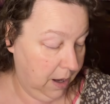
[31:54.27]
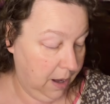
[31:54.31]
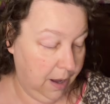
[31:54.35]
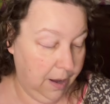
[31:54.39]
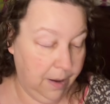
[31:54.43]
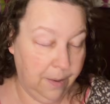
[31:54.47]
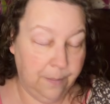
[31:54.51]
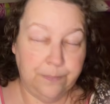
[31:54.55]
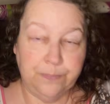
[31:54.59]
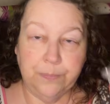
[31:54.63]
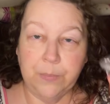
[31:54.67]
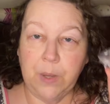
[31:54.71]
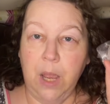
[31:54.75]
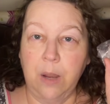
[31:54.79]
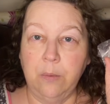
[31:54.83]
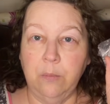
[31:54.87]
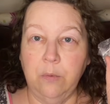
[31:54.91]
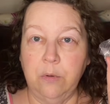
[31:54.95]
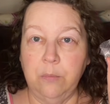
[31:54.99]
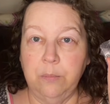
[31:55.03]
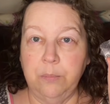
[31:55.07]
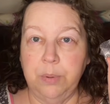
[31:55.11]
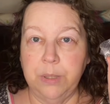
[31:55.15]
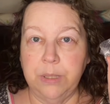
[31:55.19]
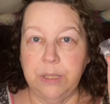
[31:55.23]
I
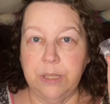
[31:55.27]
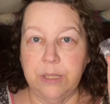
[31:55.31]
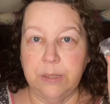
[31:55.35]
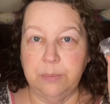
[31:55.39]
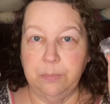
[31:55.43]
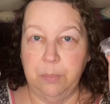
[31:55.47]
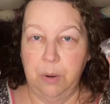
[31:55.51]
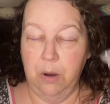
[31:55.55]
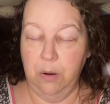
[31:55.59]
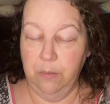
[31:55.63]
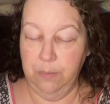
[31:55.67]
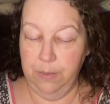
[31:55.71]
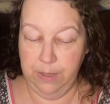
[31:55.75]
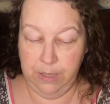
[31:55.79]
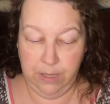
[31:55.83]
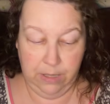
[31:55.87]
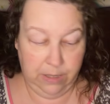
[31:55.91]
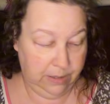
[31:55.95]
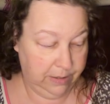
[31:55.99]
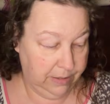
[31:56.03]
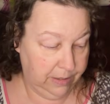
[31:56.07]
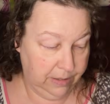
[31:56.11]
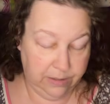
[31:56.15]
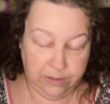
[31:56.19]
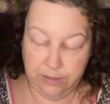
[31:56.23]
won't put this bulb in it
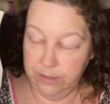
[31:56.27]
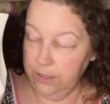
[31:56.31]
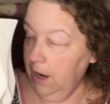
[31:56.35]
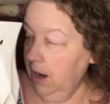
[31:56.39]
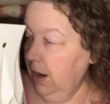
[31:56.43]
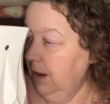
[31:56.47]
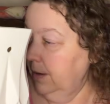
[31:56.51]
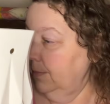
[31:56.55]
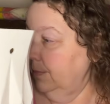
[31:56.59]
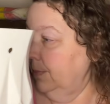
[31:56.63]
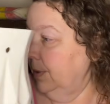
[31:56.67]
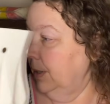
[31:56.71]
at this time,